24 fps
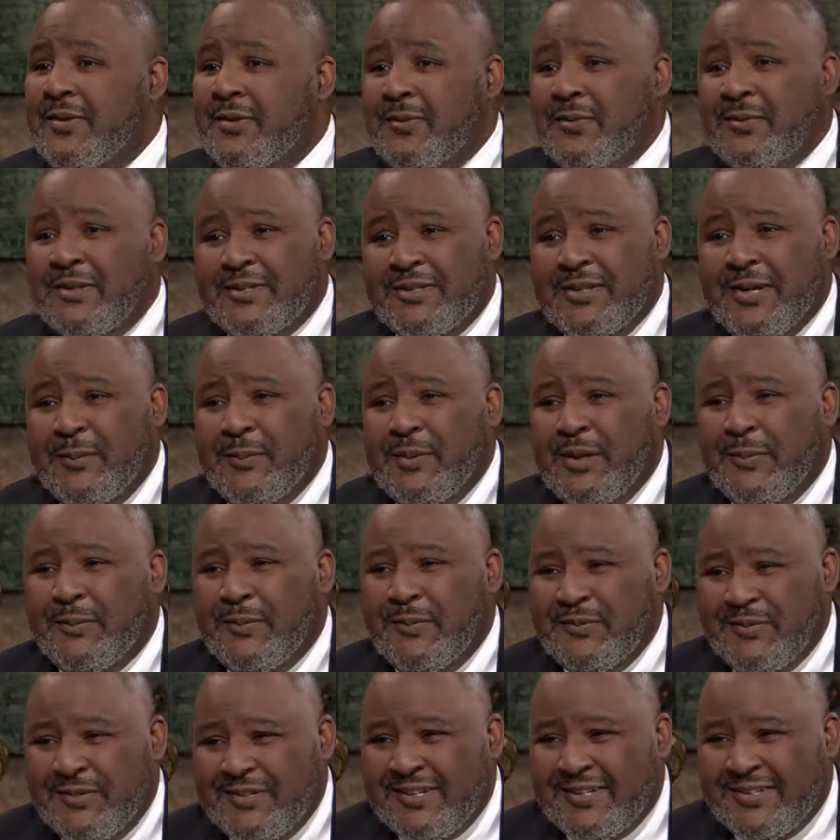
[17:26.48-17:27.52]
doing this coming up
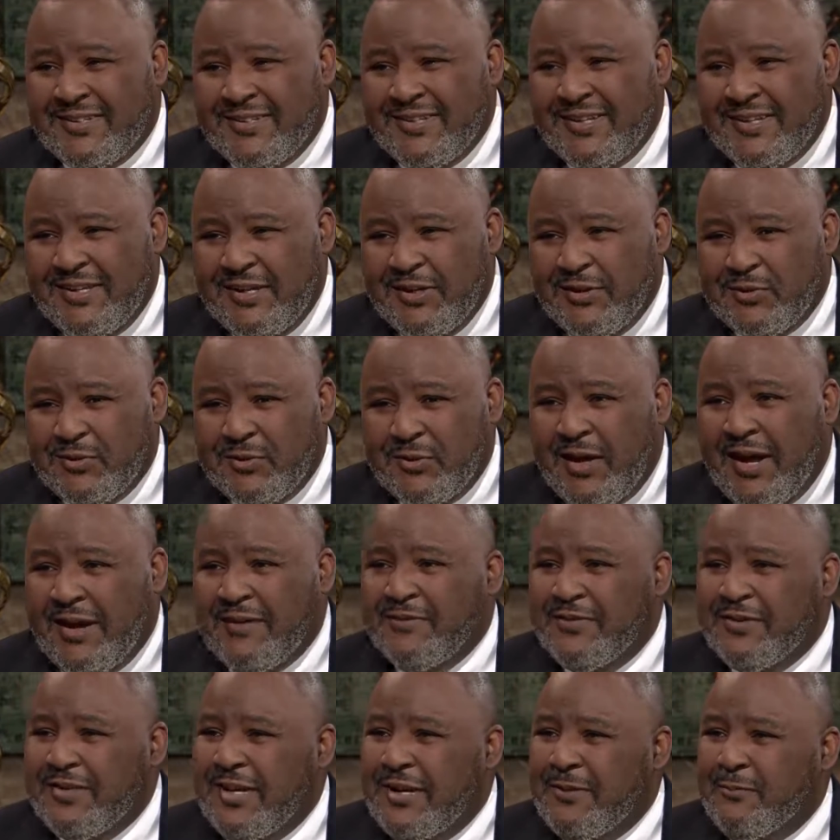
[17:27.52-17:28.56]
on 16 years, so
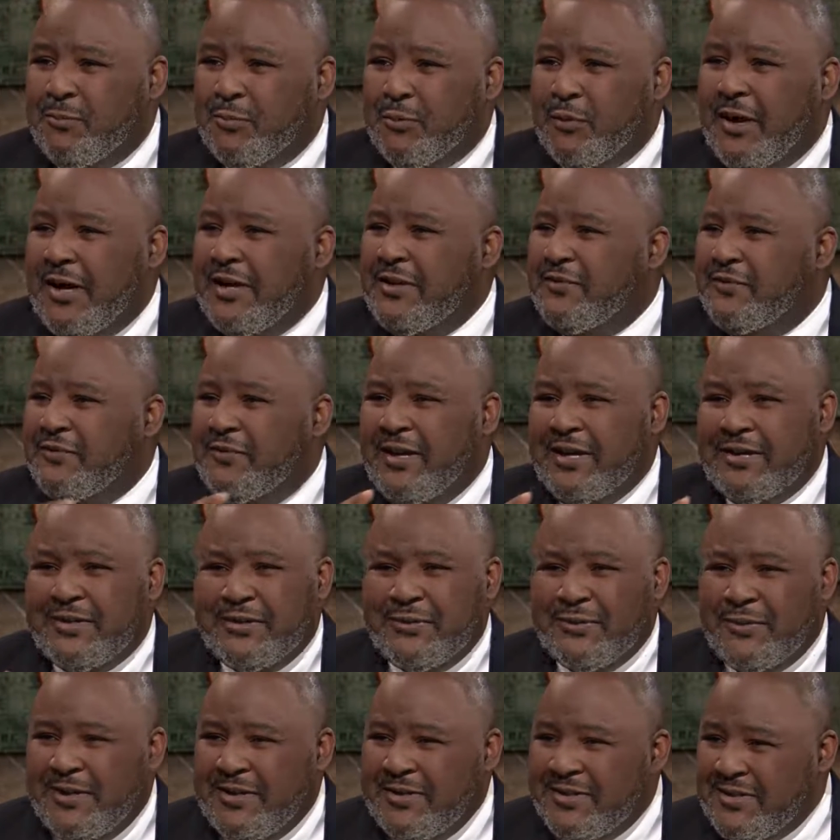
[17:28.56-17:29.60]
I've seen price
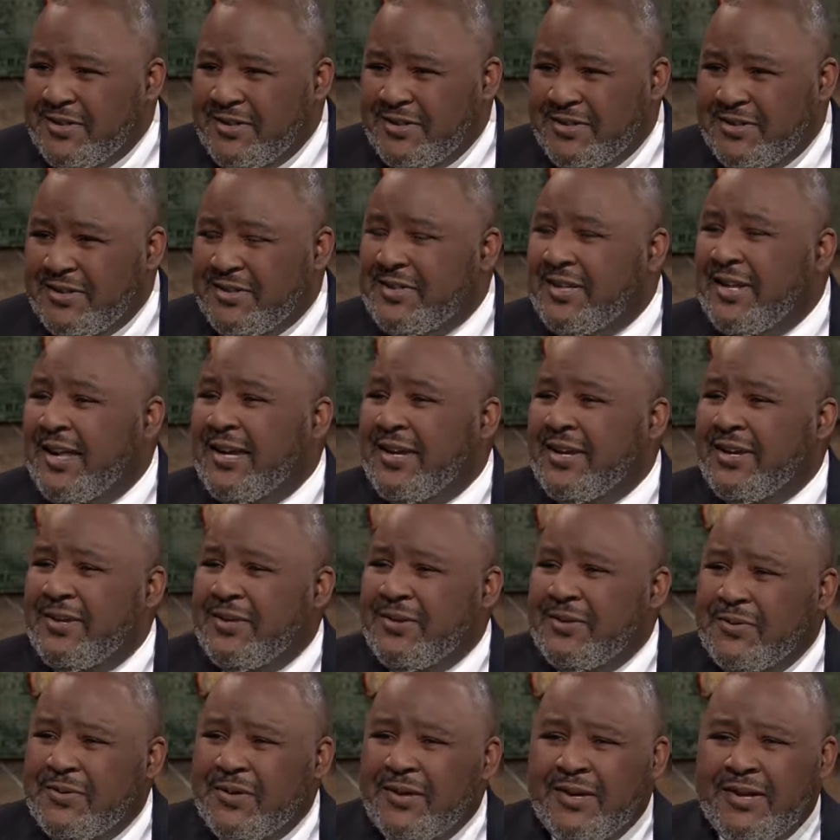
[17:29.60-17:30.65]
fluctuations just like
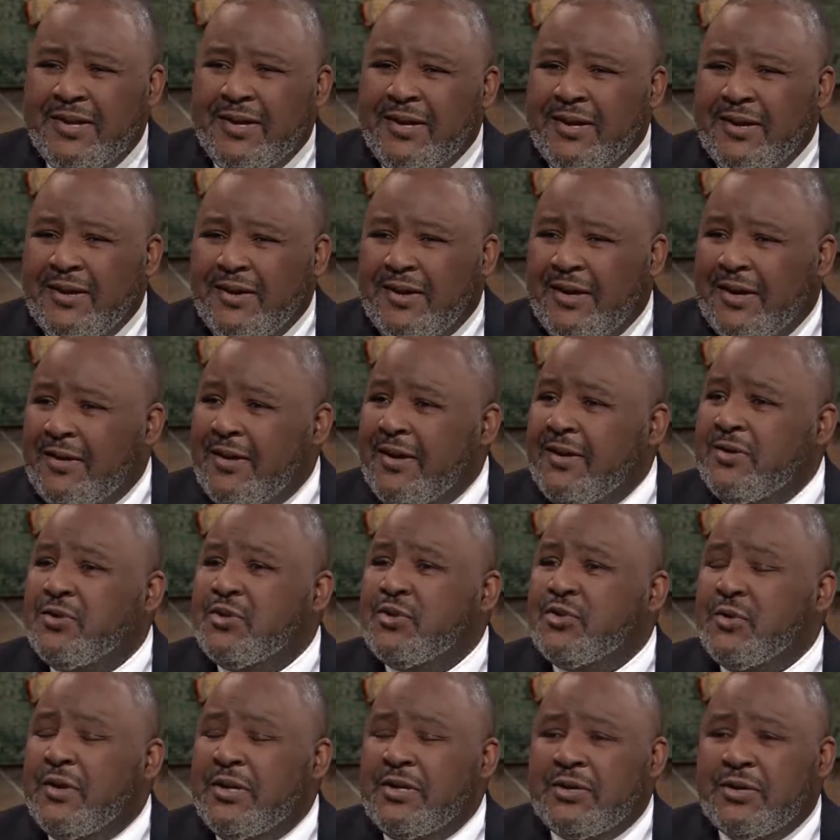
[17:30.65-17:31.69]
you.
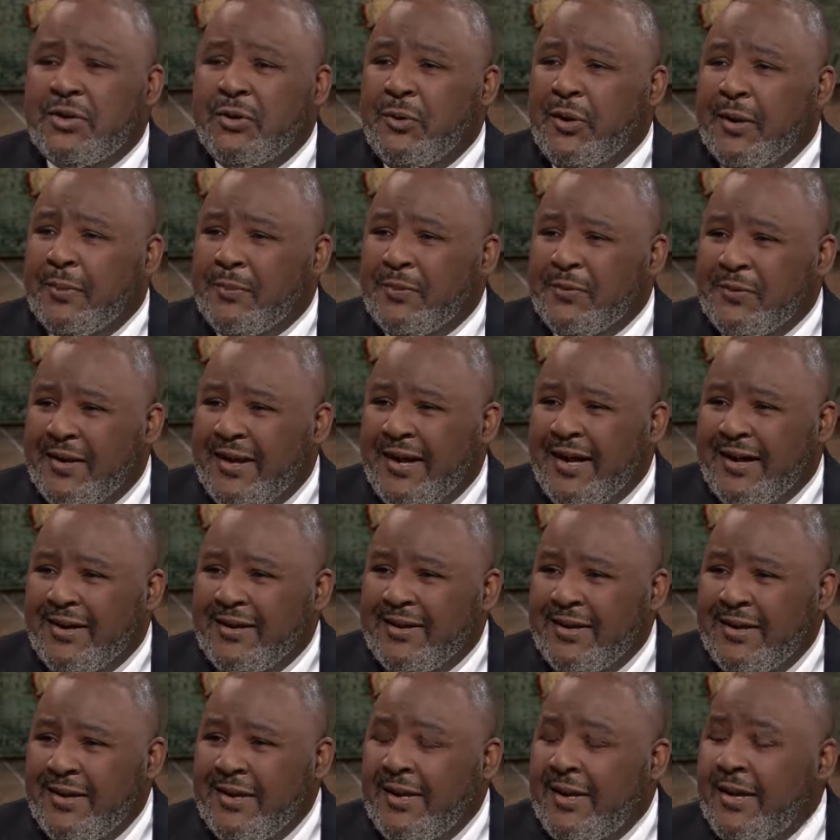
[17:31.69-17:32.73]
Interest rates go up or
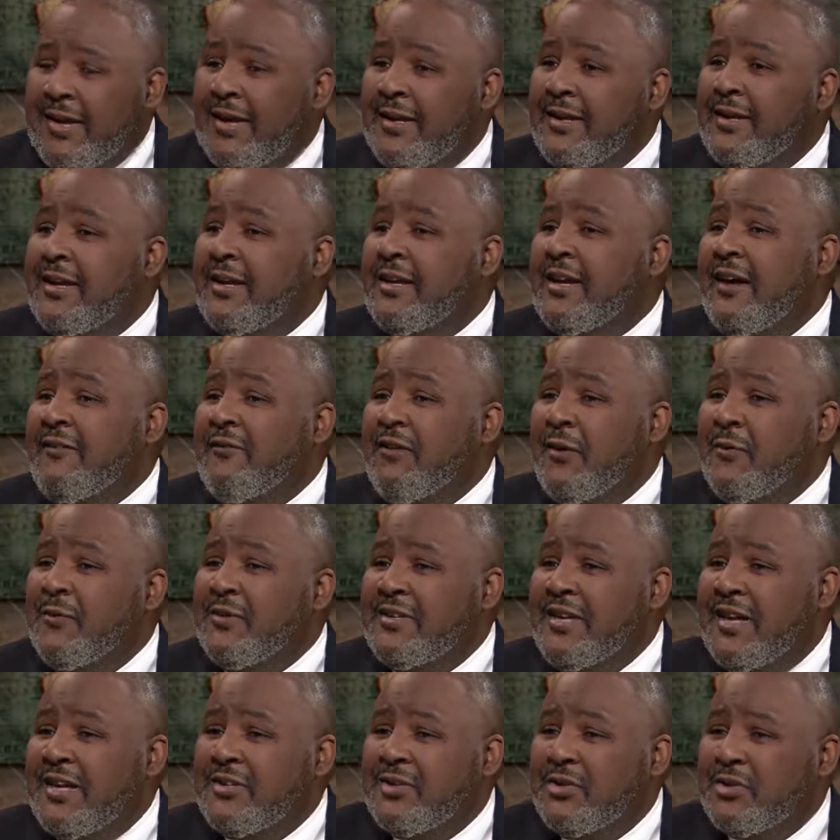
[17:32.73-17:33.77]
down. And I've
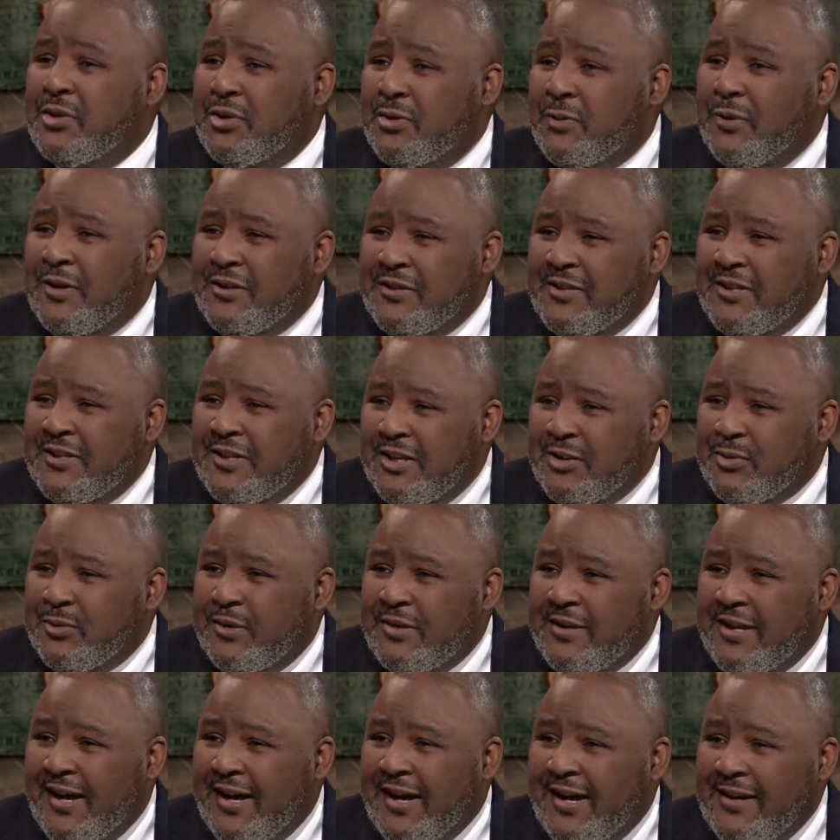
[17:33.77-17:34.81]
always answered the question this way,
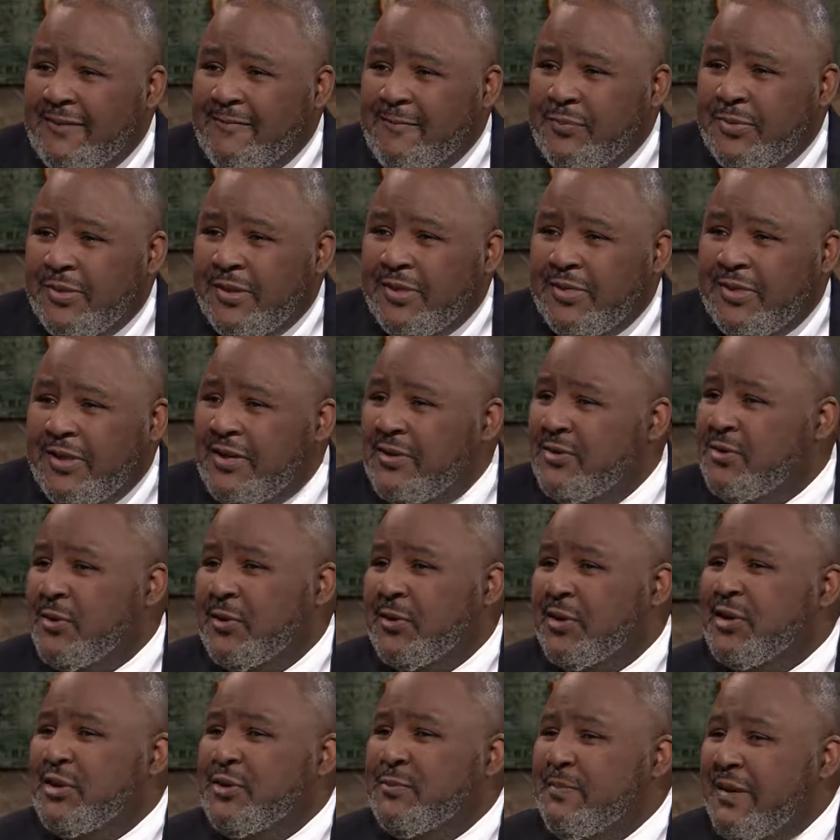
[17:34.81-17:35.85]
Don, these are
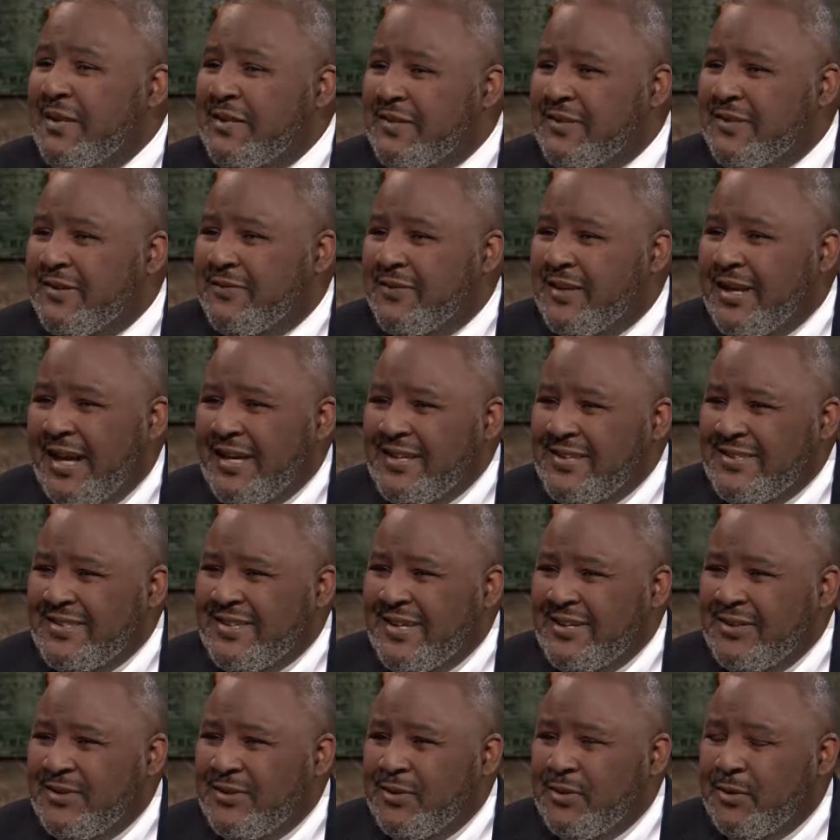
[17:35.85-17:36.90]
expensive. And I'd
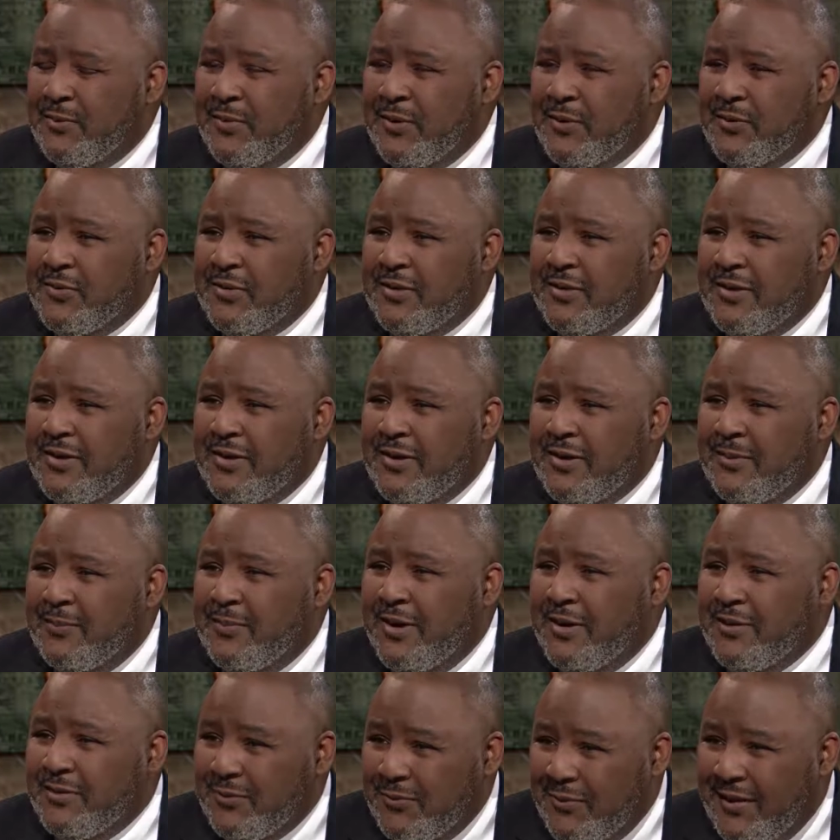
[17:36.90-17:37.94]
say to the person,
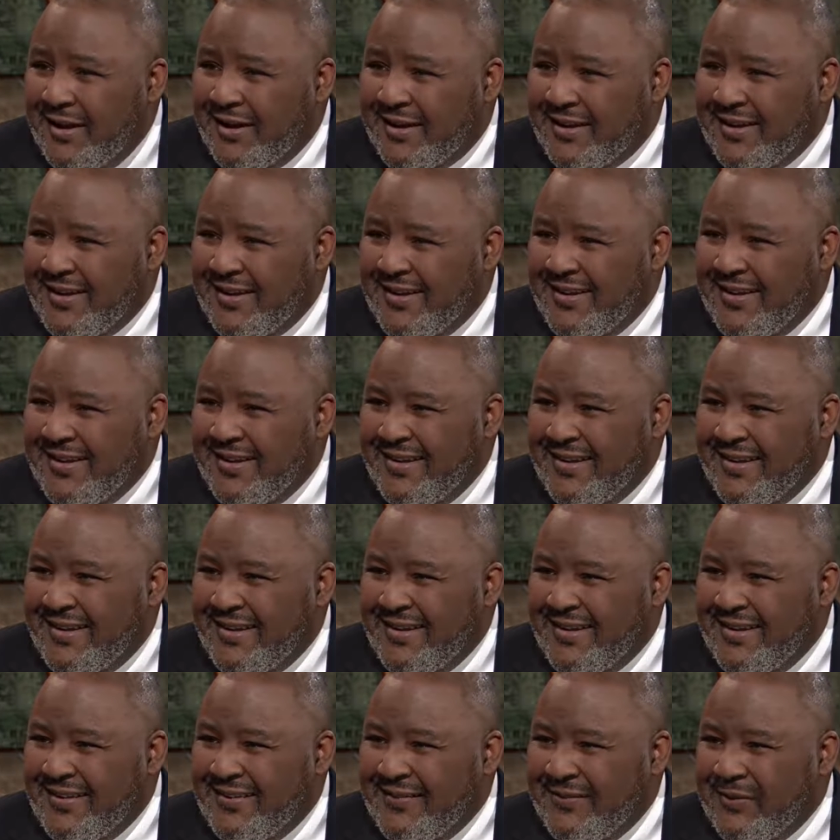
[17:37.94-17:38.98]
compared to what?
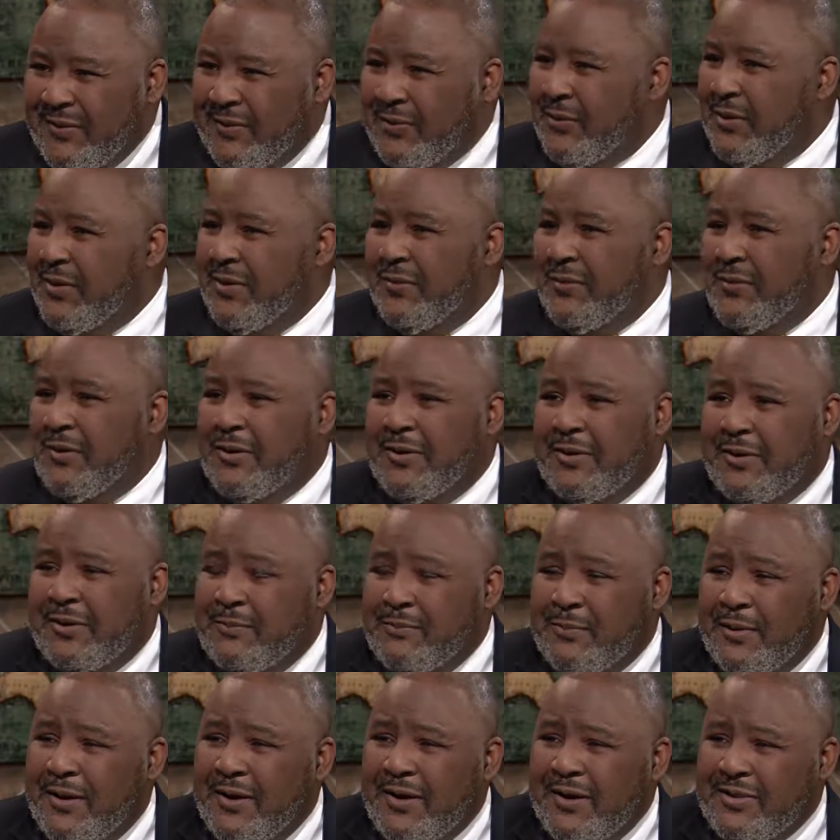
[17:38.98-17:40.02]
What are you
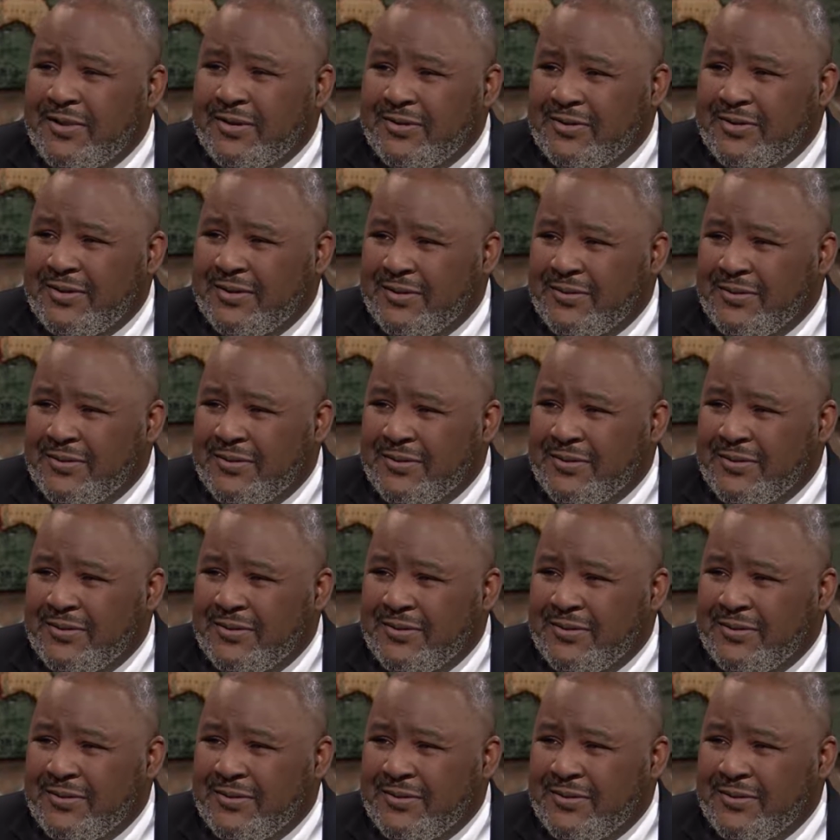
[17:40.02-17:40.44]
comparing this to?